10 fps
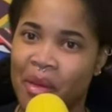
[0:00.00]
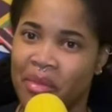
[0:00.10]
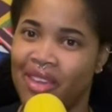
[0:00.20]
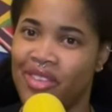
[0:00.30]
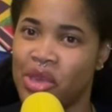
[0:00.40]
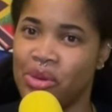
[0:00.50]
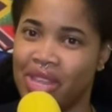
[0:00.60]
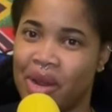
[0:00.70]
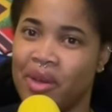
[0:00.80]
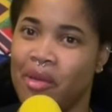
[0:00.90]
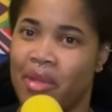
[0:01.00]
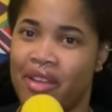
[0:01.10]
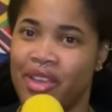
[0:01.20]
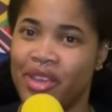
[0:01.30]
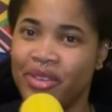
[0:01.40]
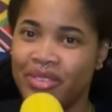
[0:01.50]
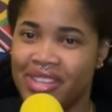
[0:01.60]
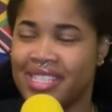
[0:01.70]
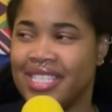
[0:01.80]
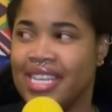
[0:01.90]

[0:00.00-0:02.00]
I'm giving you that I want to marry you? Is